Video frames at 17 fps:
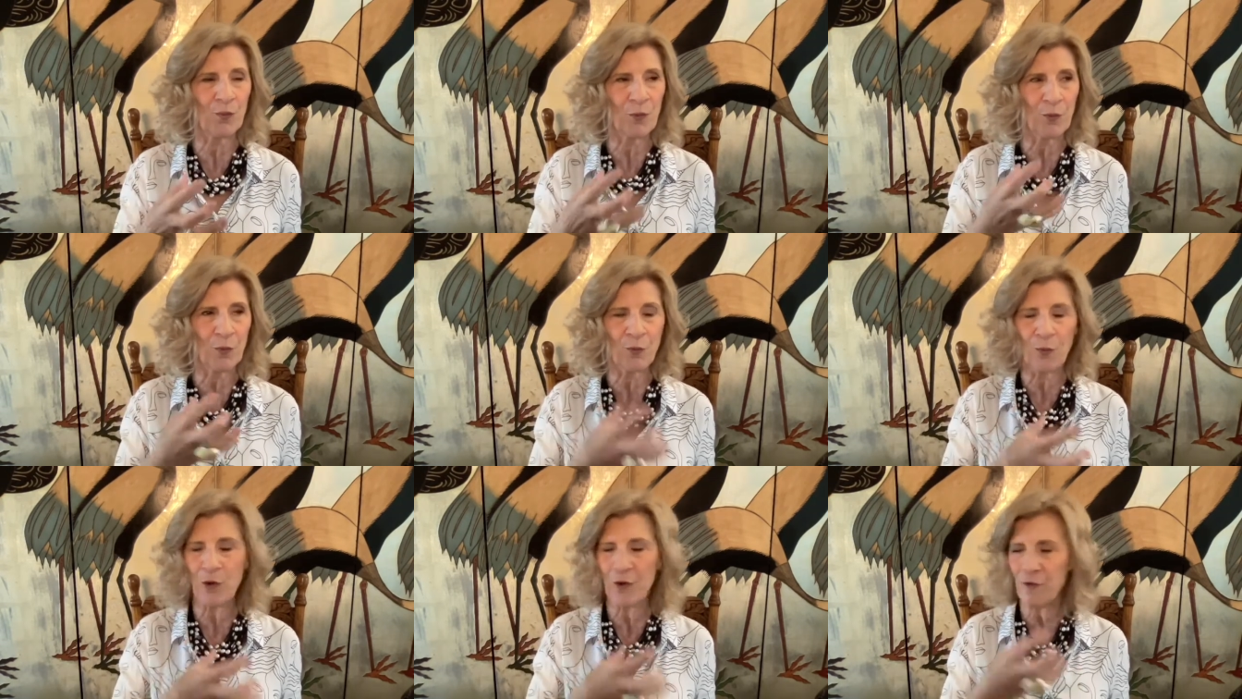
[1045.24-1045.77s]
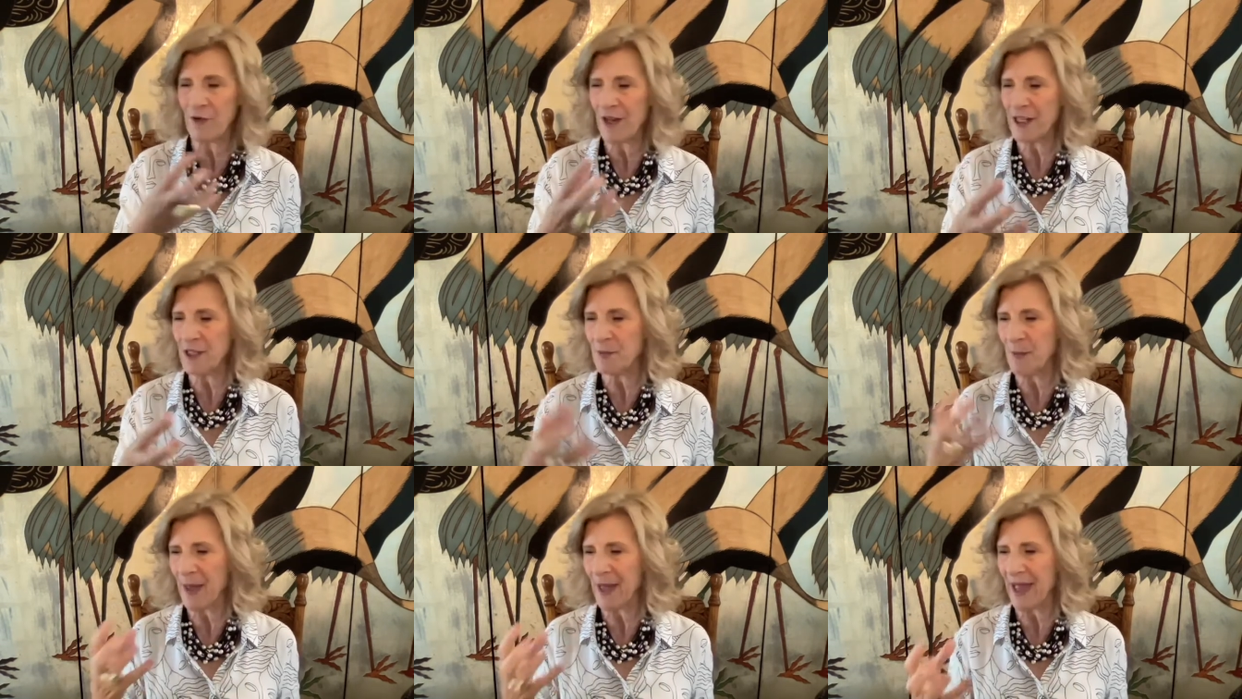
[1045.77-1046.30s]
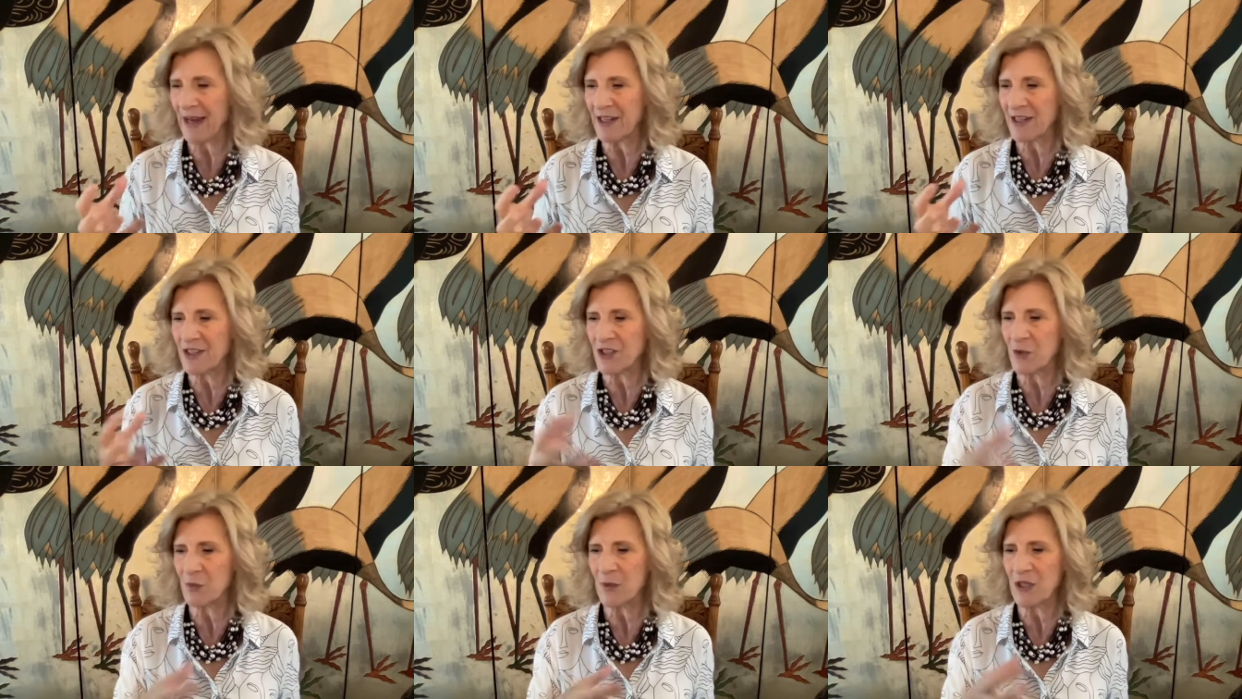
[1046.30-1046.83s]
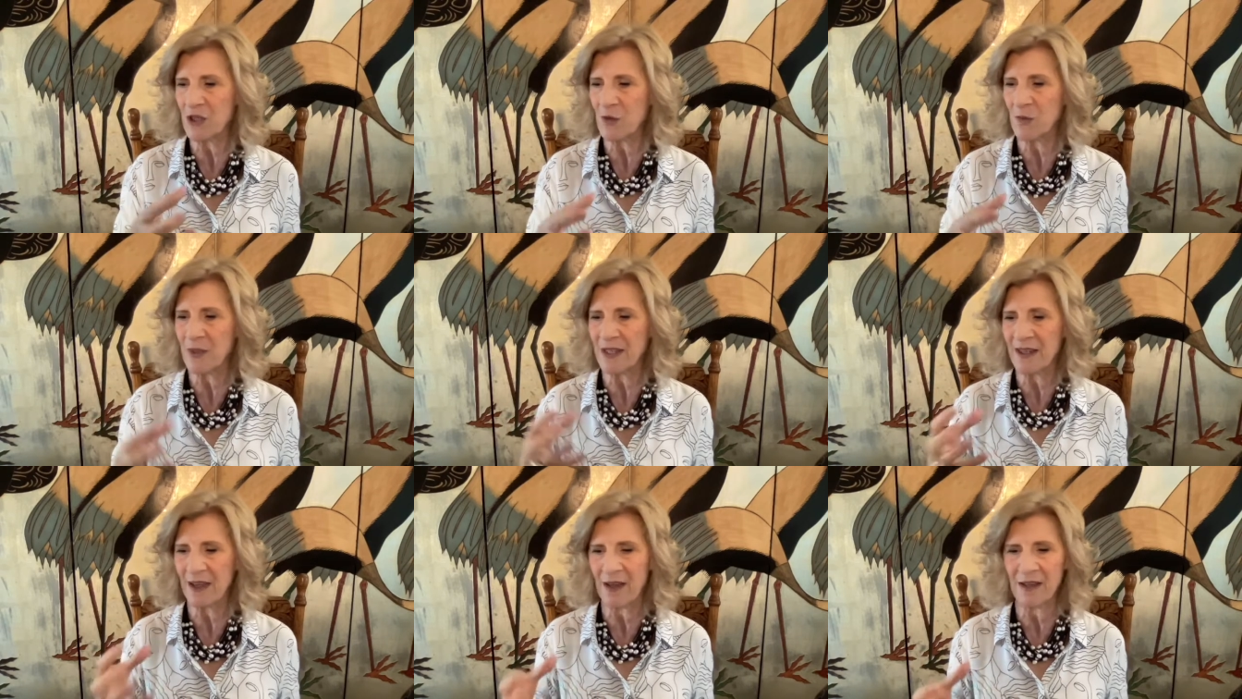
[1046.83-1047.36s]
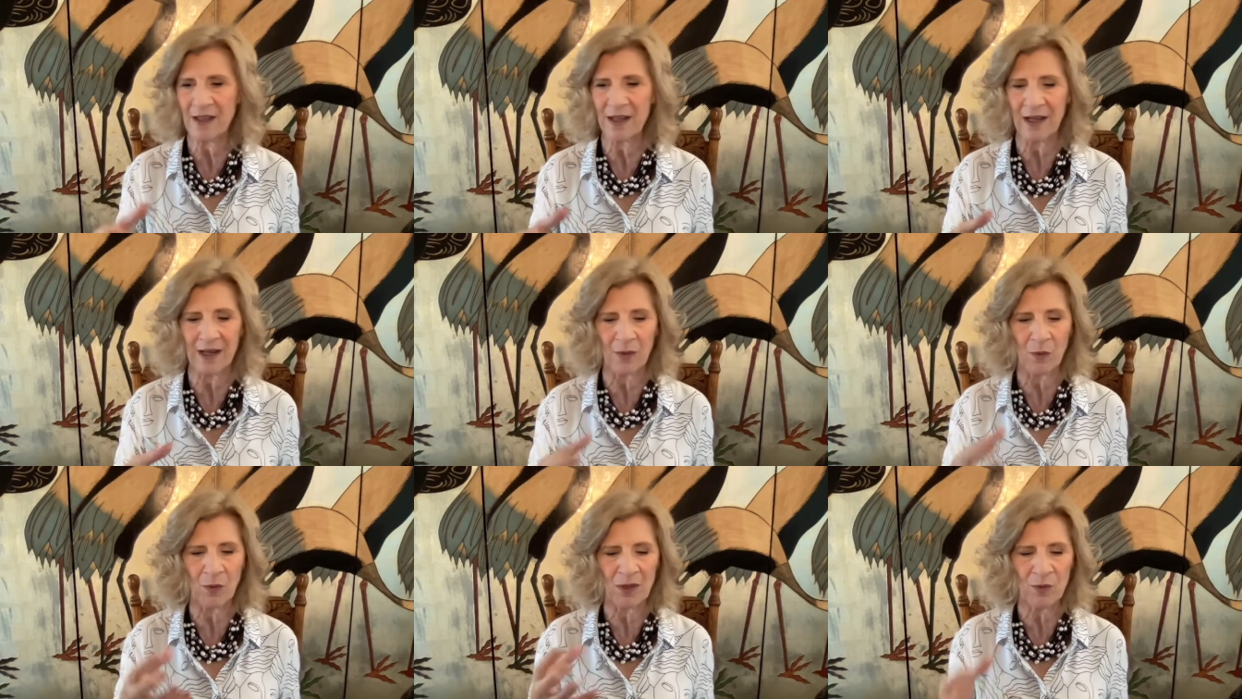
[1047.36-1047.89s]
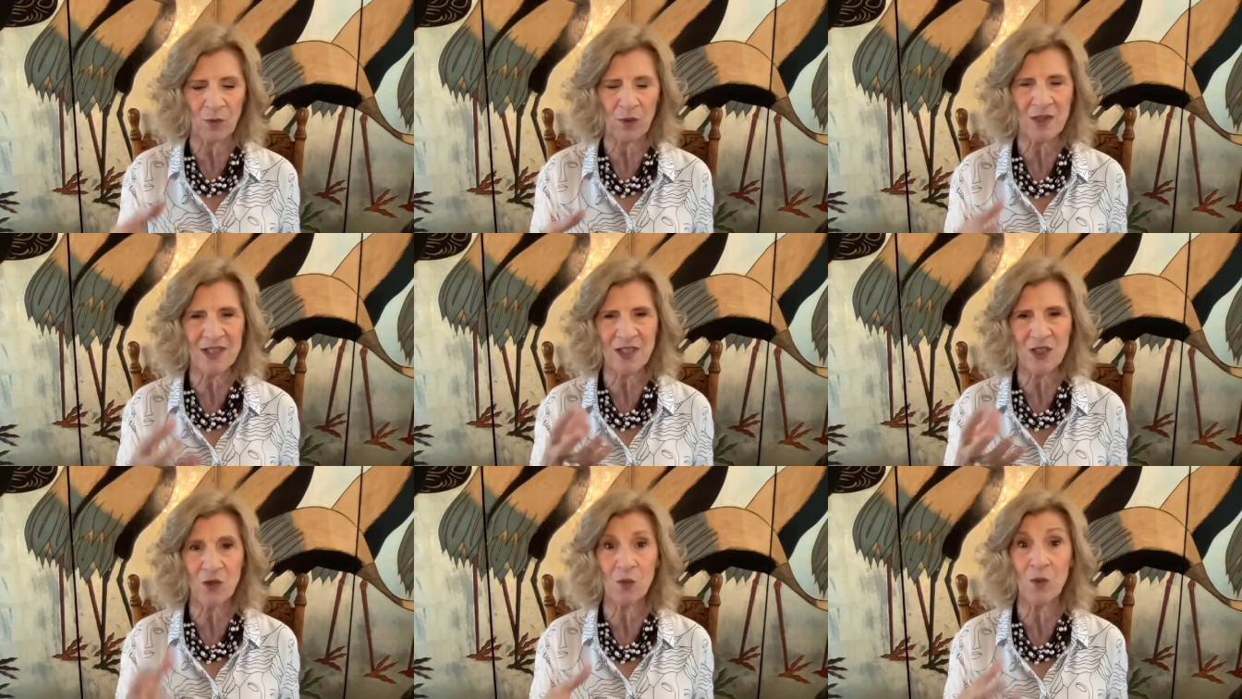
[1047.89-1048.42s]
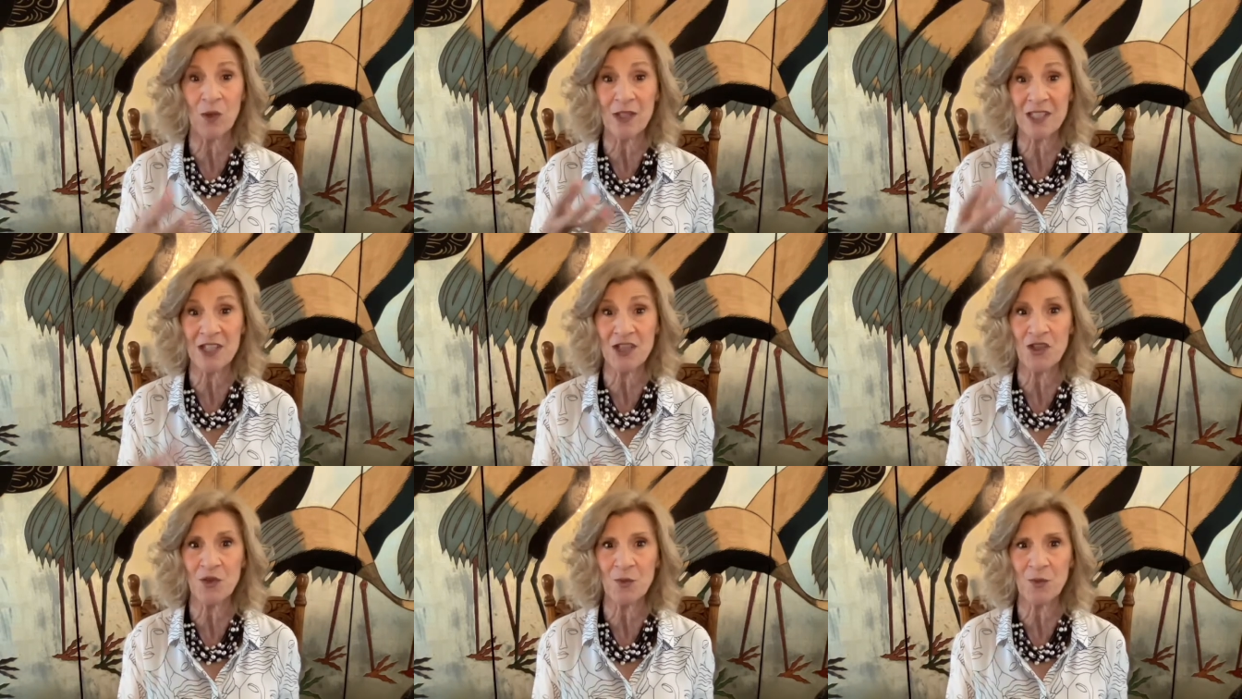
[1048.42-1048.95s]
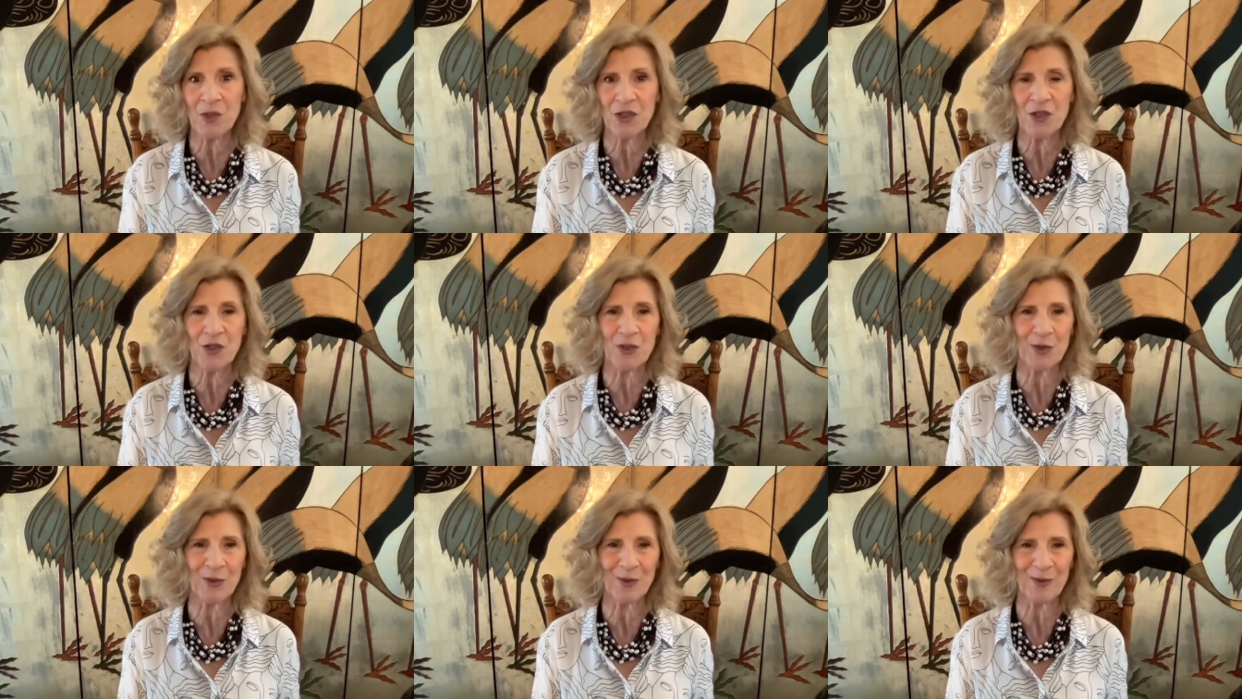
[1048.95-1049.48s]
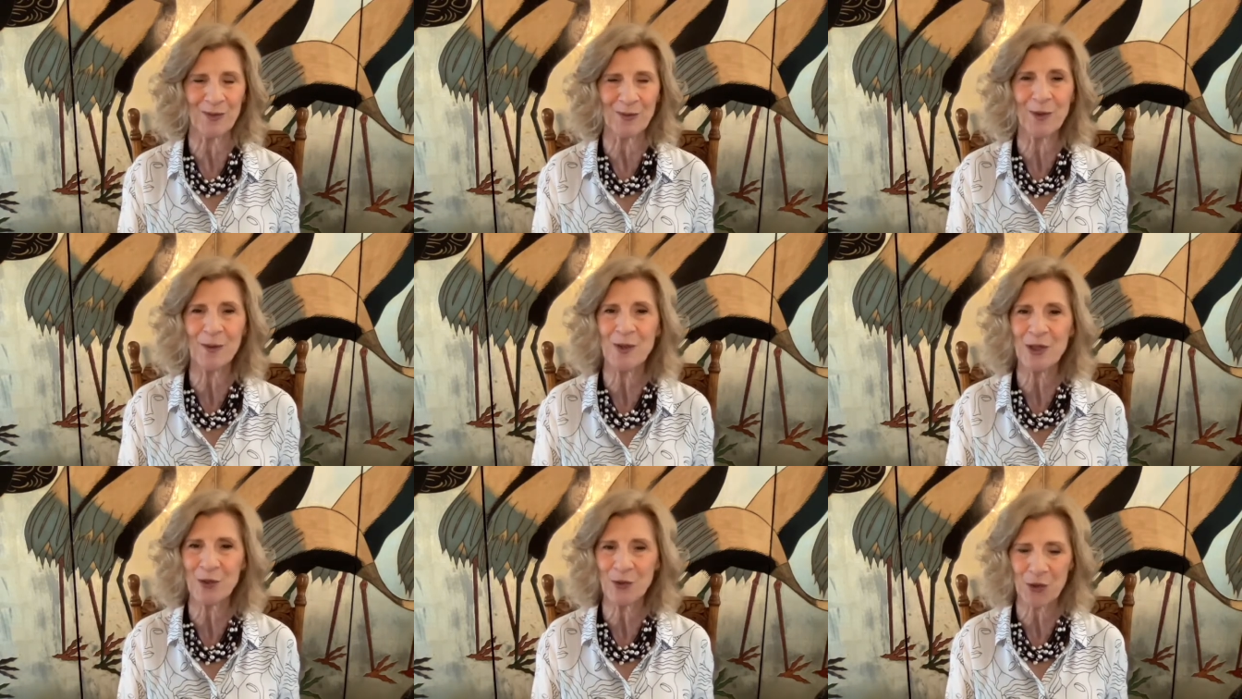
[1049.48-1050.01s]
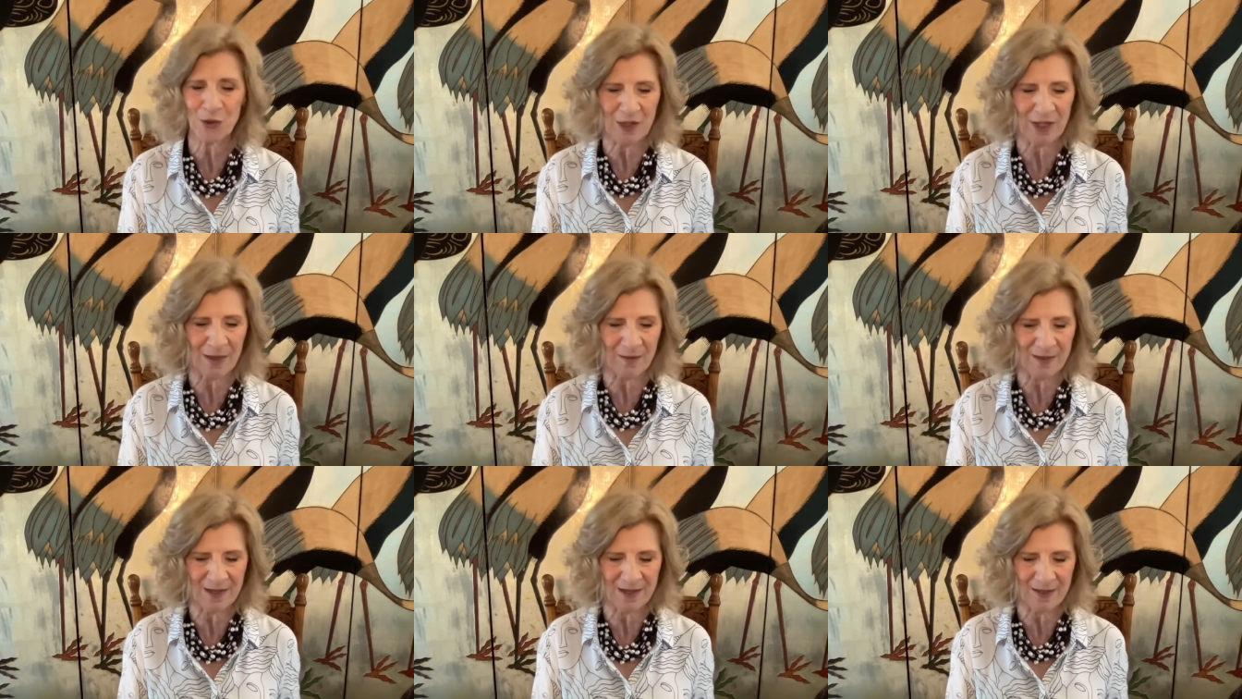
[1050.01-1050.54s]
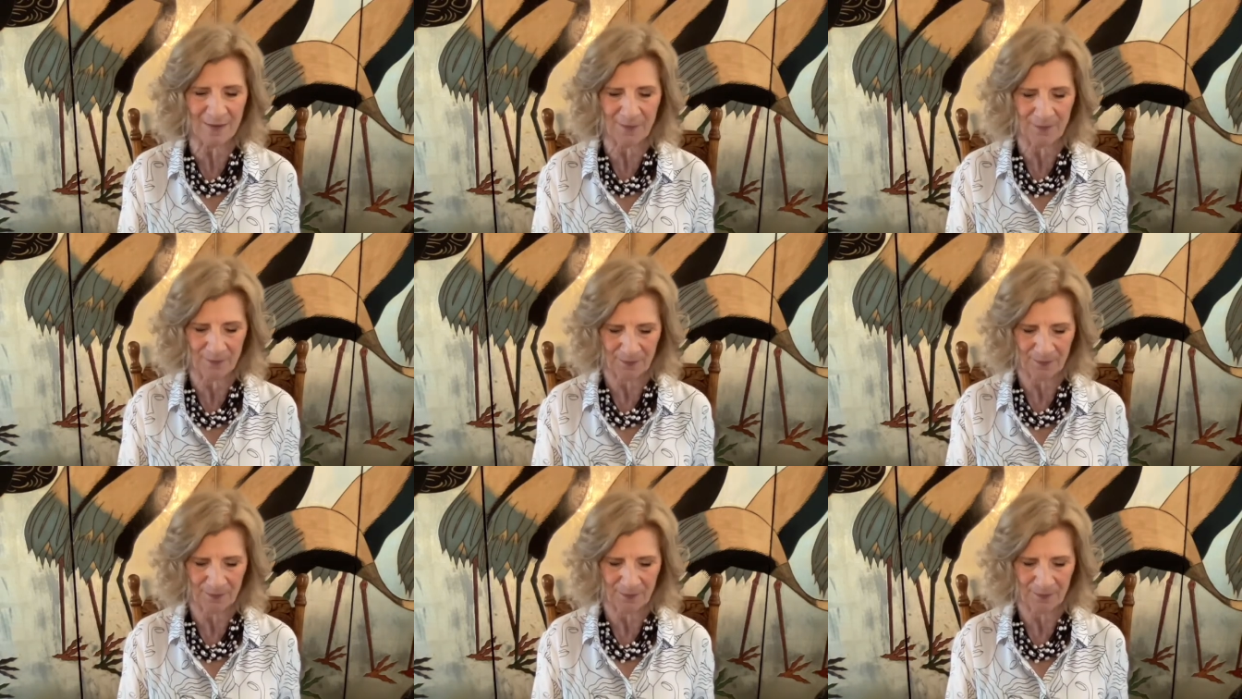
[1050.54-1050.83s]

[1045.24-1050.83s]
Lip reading: Reflect back to when you were younger. What did you want to do? What were your dreams?